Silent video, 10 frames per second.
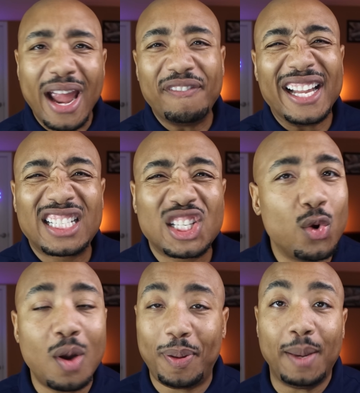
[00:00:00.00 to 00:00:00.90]
we have a
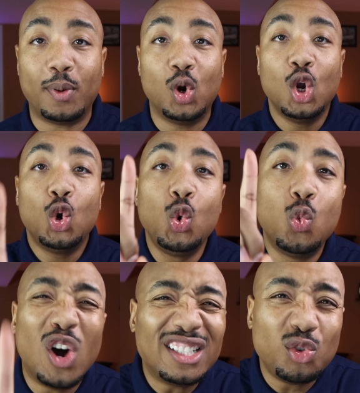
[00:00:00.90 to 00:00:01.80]
slew of people who
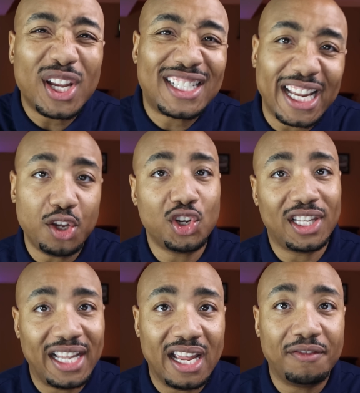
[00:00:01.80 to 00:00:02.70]
want to continue to
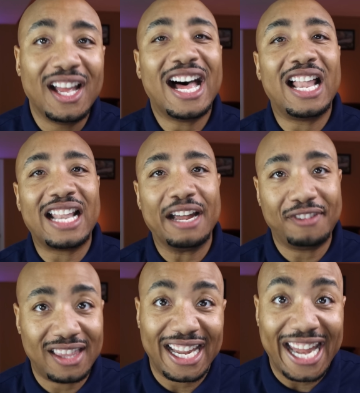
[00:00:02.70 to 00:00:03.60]
live a
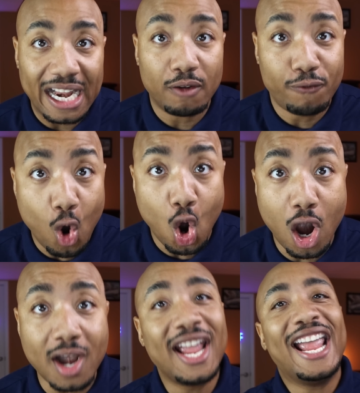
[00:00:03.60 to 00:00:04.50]
life that they can't
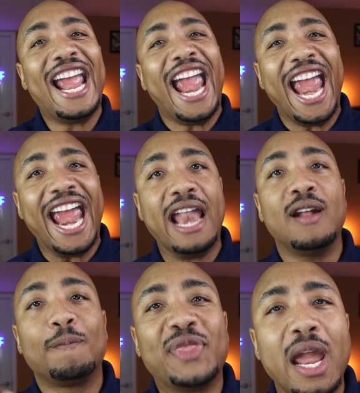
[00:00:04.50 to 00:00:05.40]
afford,
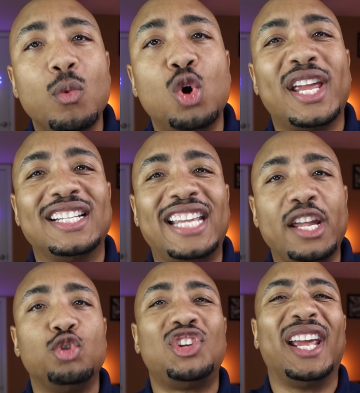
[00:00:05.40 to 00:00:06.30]
and they will
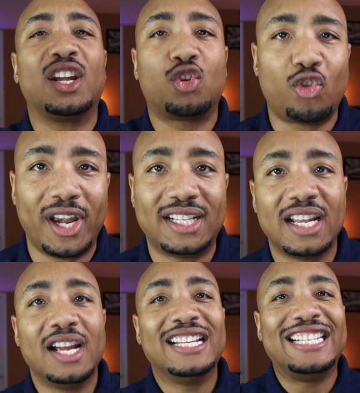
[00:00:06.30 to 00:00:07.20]
continue to increase
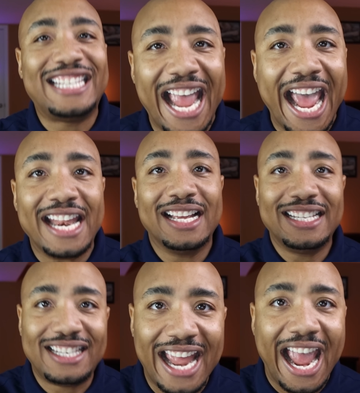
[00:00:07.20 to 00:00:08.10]
debt,
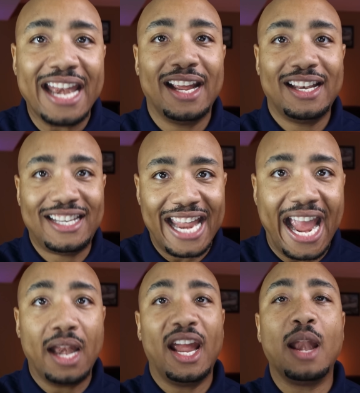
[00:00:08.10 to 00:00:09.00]
debt,
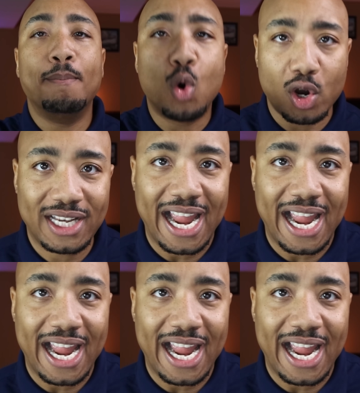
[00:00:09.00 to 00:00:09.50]
debt, and more